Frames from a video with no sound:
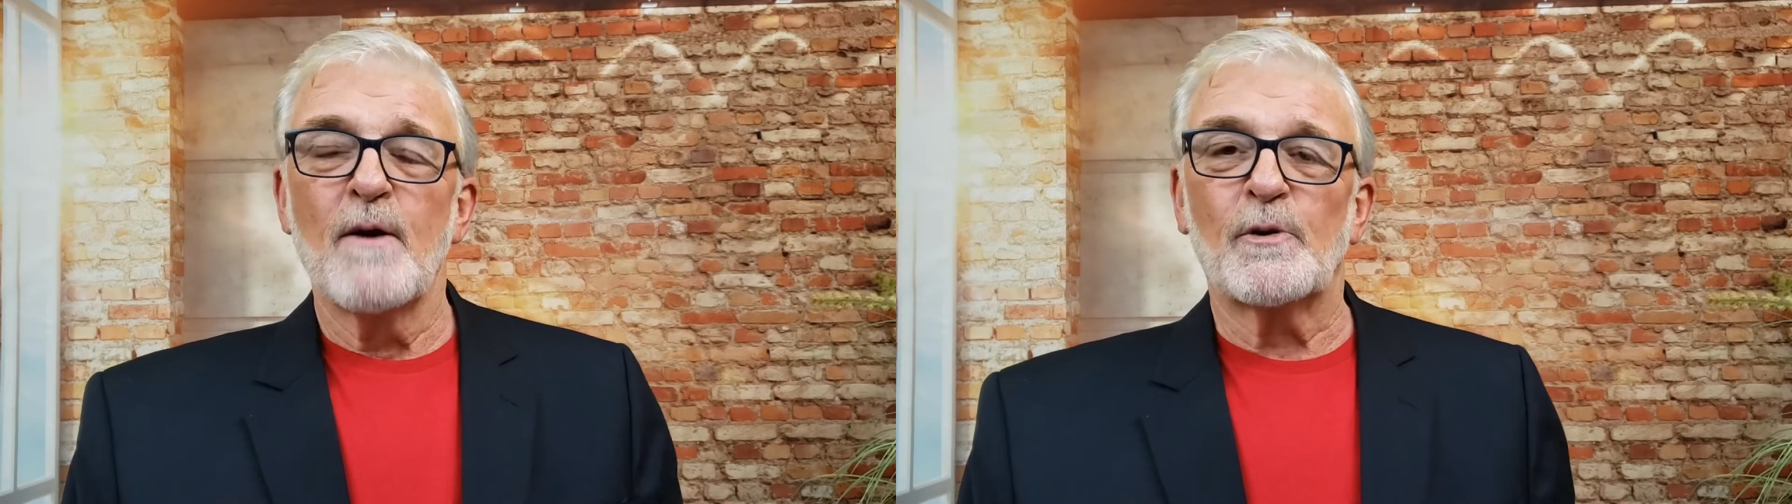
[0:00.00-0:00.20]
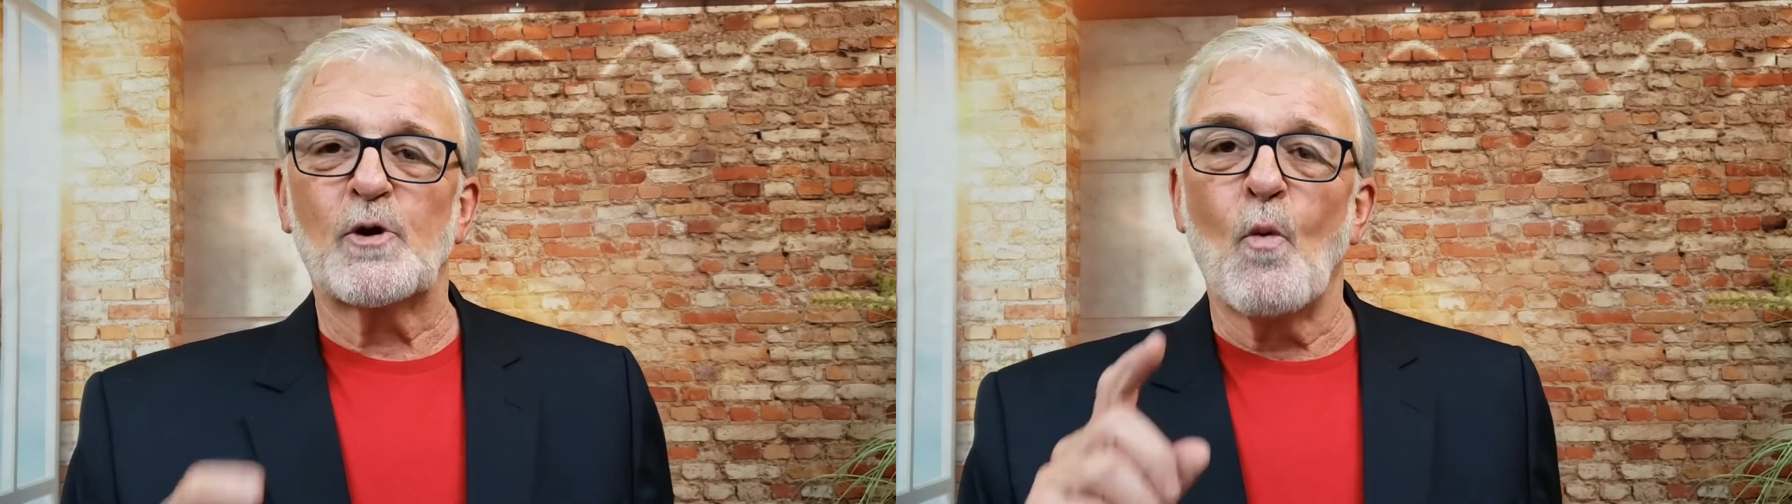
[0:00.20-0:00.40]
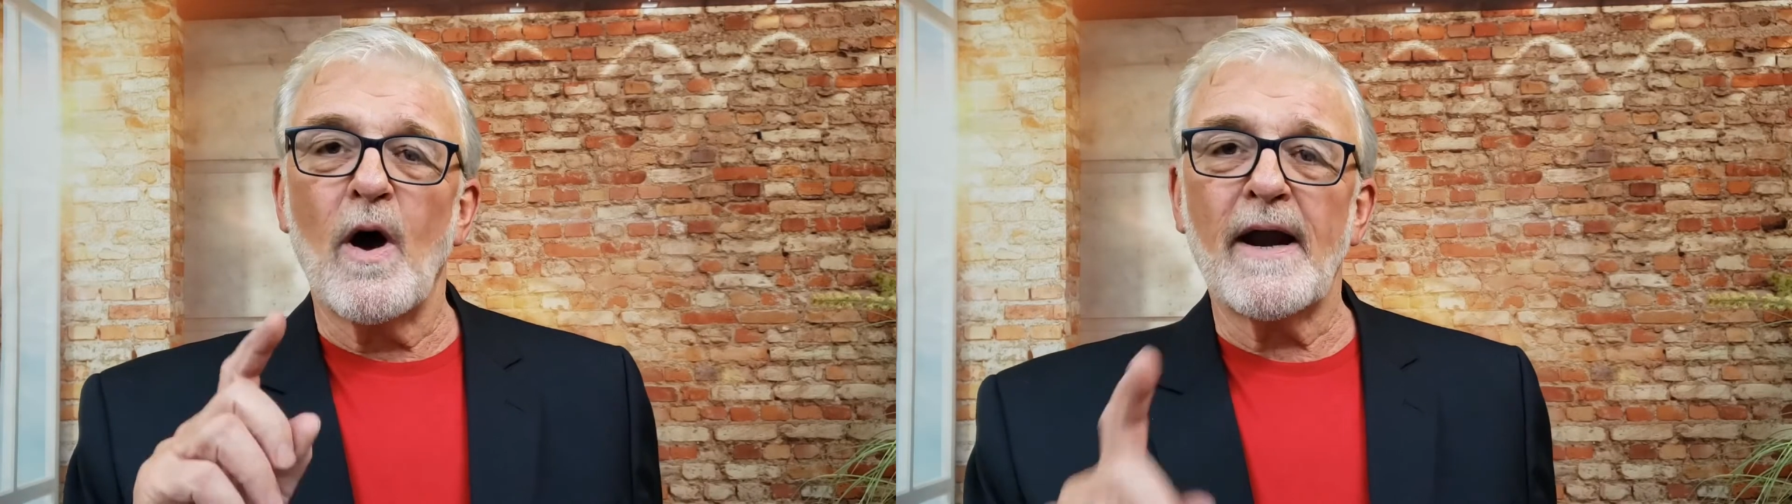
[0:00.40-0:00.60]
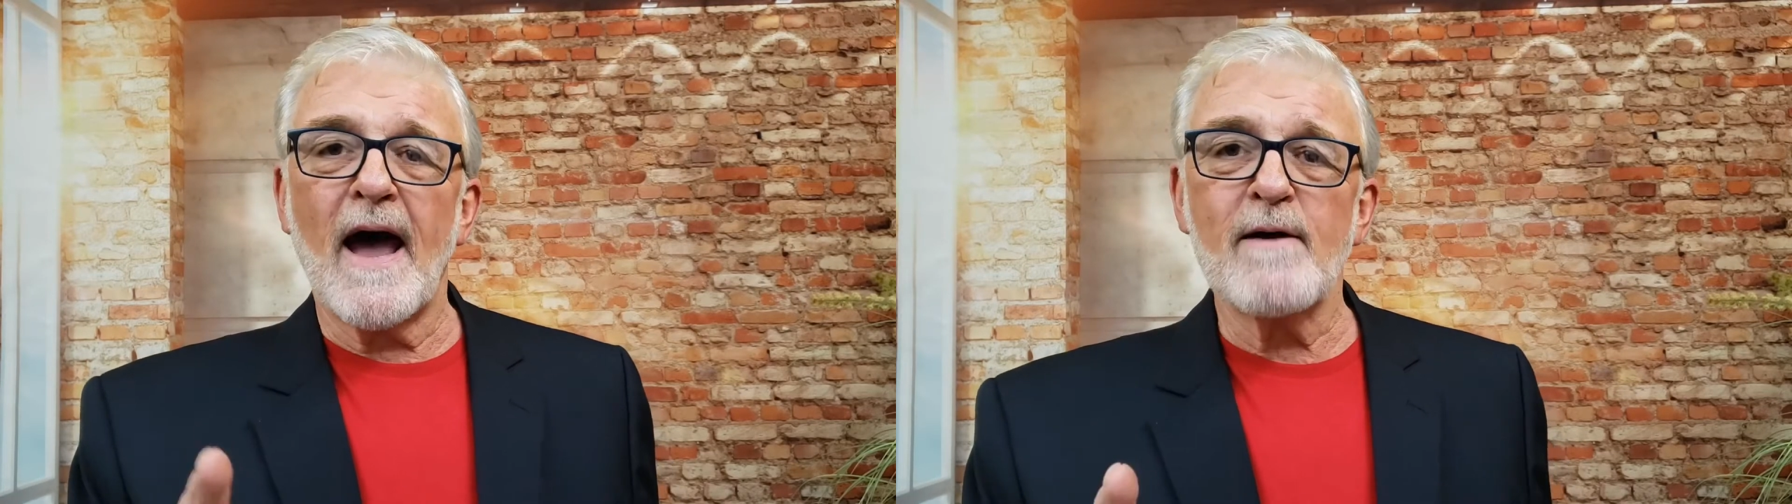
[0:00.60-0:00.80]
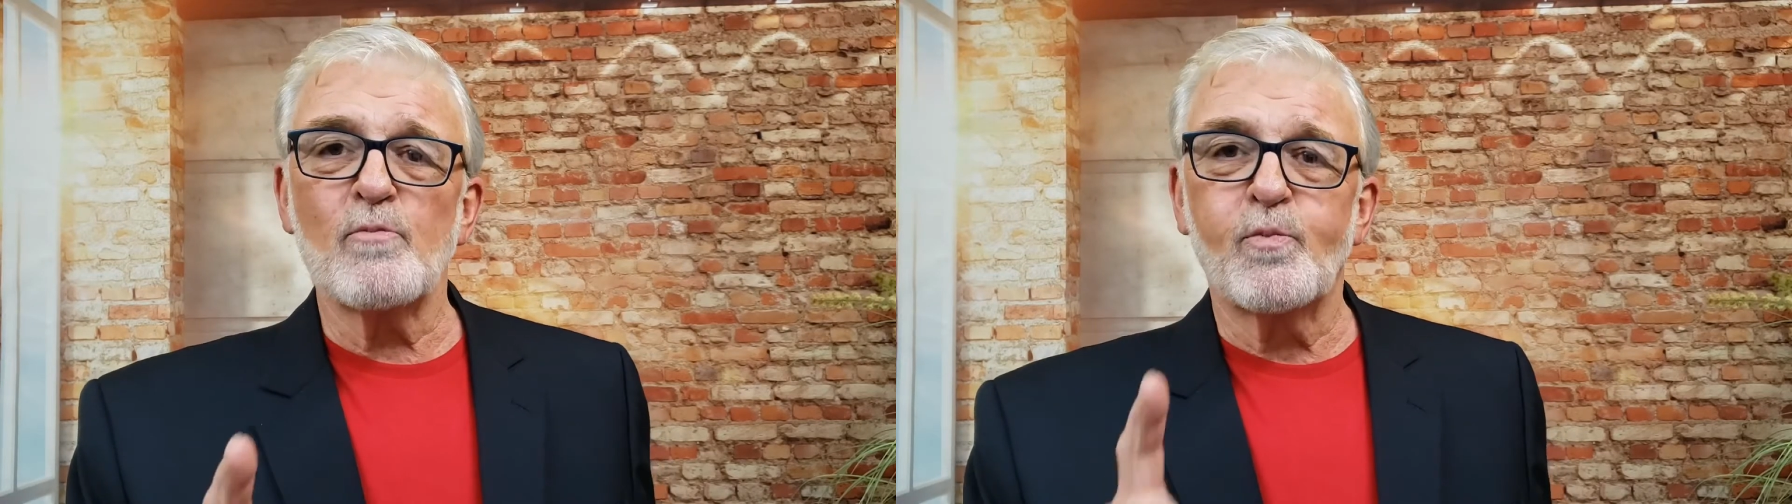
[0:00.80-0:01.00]
But the one
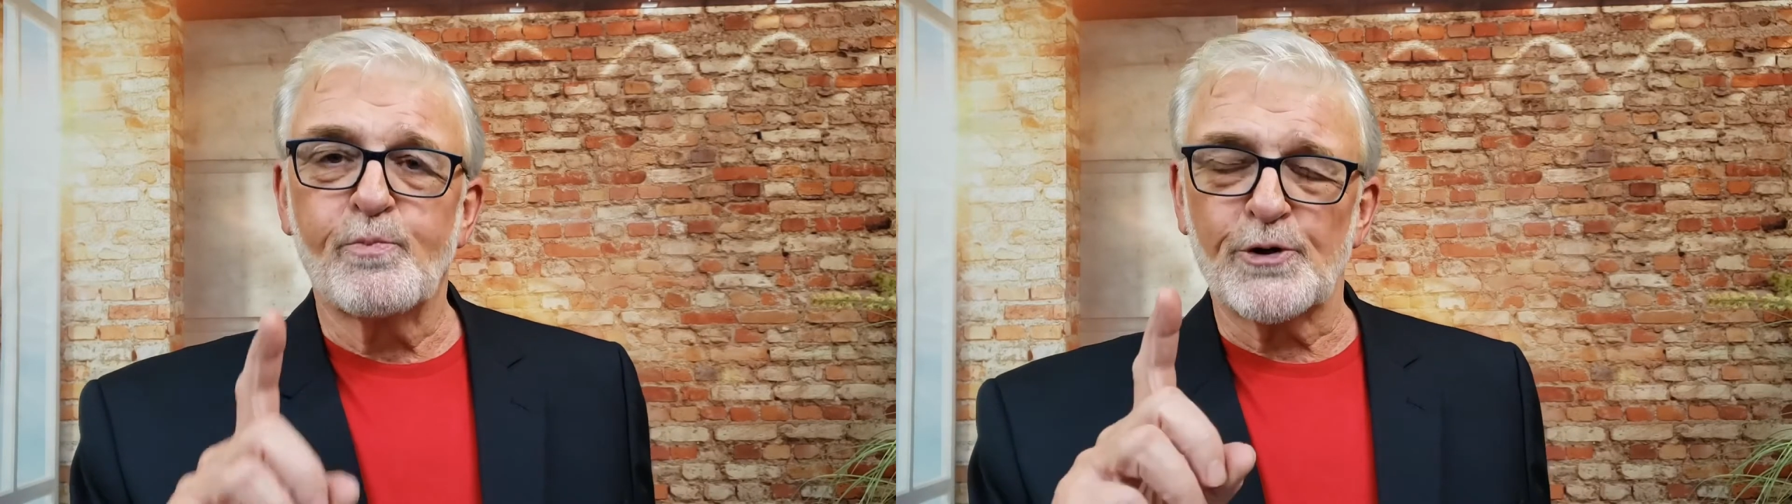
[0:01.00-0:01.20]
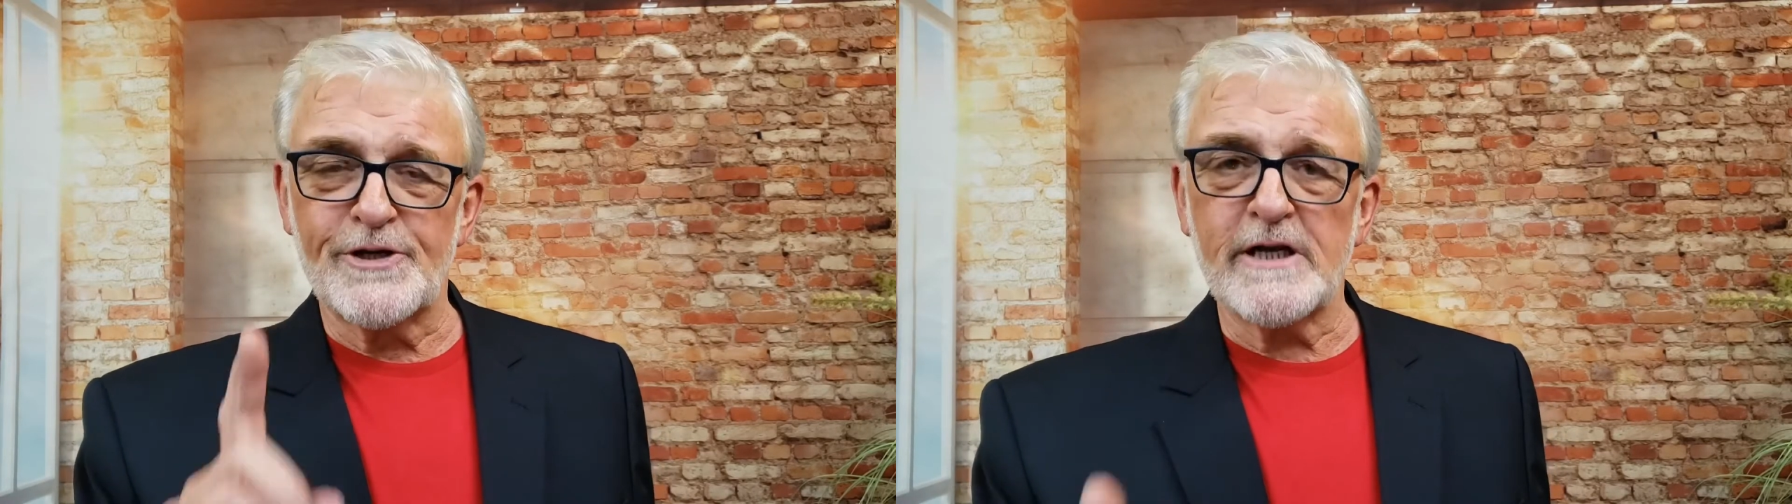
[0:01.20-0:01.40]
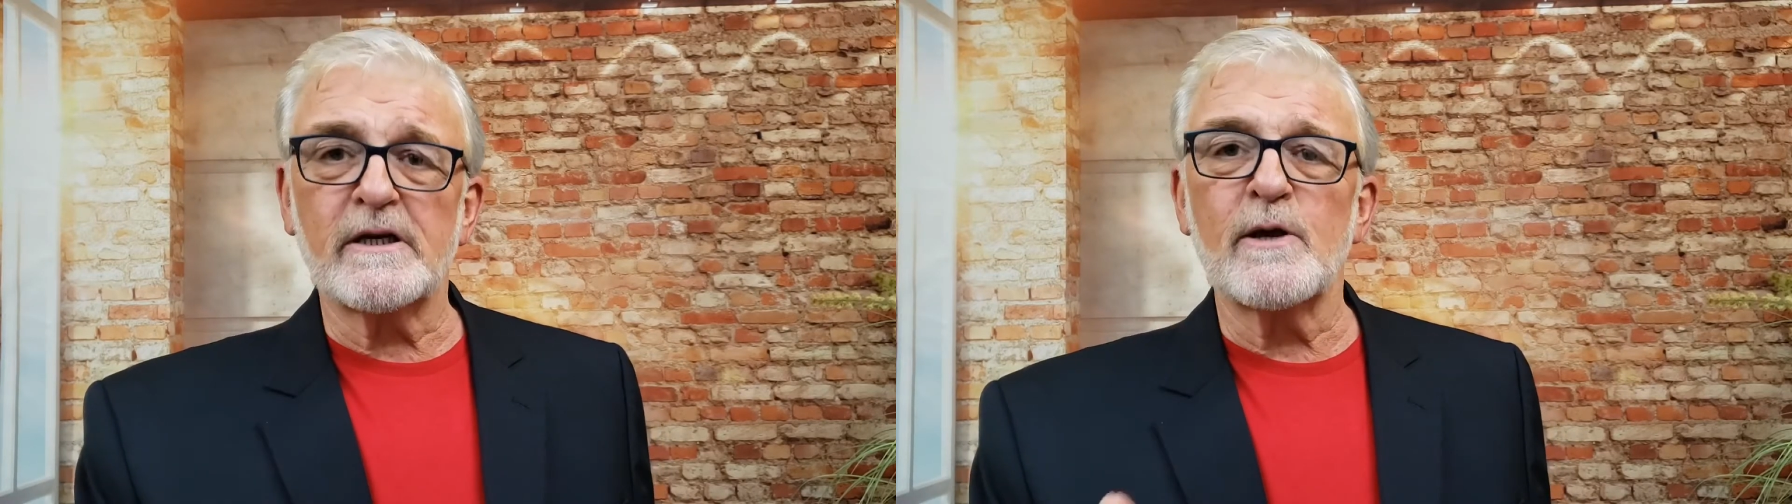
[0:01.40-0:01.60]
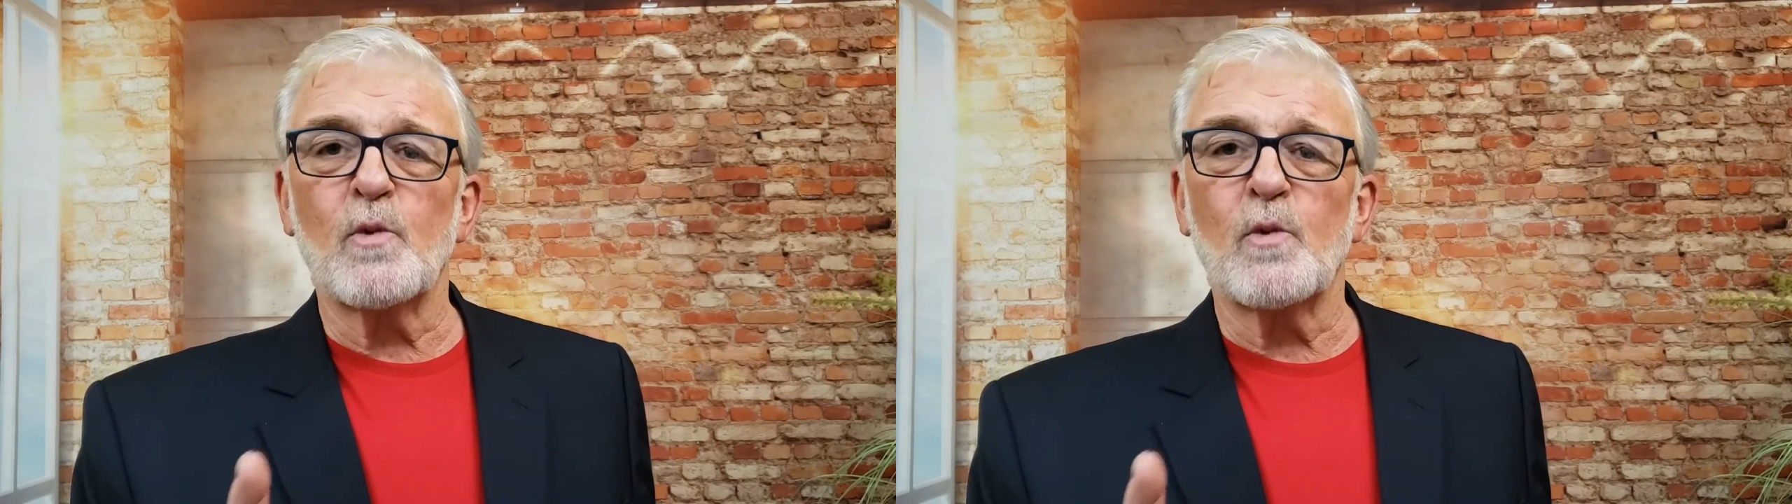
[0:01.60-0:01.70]
I particularly